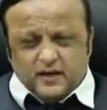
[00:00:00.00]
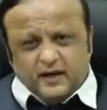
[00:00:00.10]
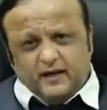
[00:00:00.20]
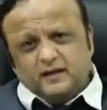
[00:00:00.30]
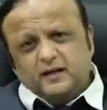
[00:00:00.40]

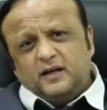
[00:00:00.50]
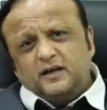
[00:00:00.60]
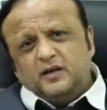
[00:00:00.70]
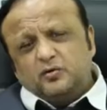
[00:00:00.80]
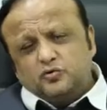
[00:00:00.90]
And I think our
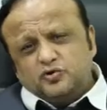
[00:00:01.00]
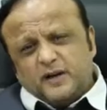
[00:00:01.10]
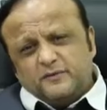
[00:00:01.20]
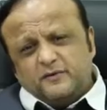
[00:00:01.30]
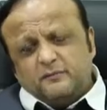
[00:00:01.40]
eco
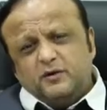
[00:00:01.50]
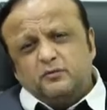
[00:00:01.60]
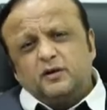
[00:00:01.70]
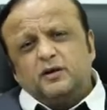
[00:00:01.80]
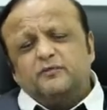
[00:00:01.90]
champs have been
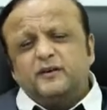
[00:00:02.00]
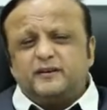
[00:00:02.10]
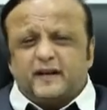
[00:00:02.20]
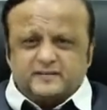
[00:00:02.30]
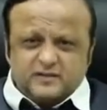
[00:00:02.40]
doing a
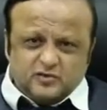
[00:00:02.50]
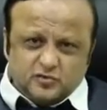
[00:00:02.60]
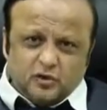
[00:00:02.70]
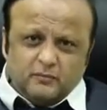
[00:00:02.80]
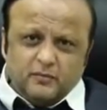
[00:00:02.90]
fantastic
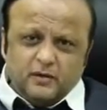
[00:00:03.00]
job.